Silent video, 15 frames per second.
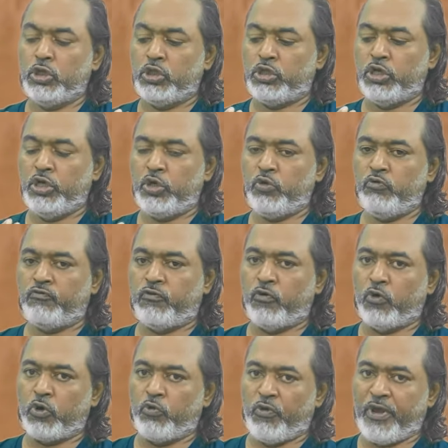3 to
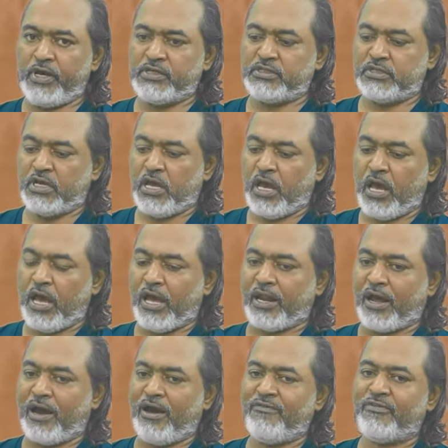4 weeks,
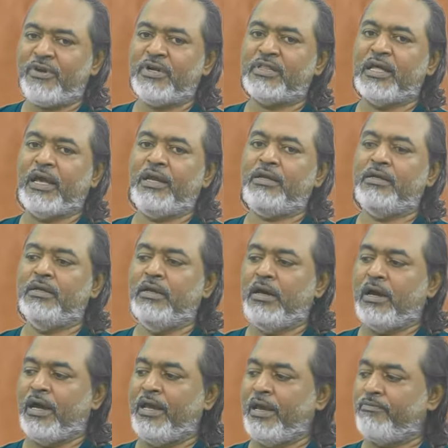and after that
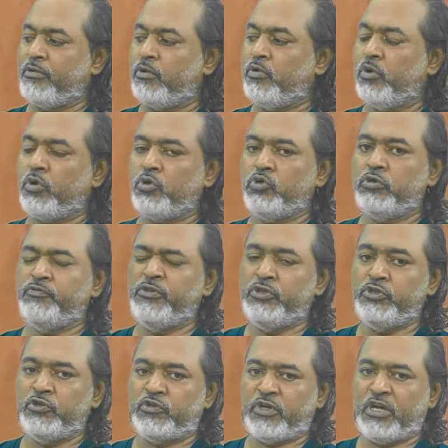I have to go to the
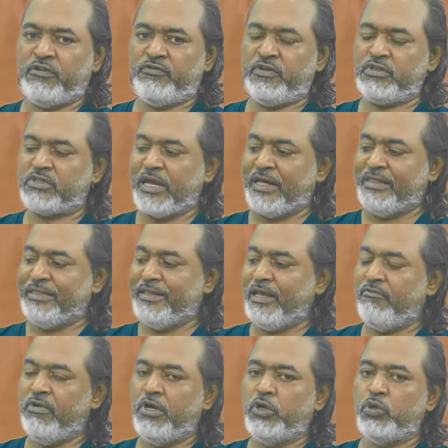physiotherapist and they
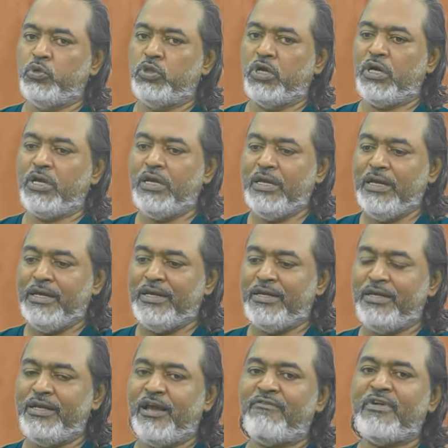will do the
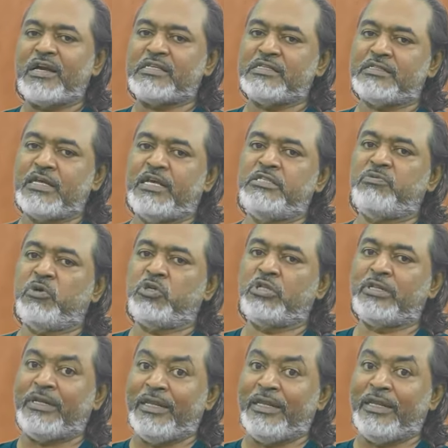rehab exercise for the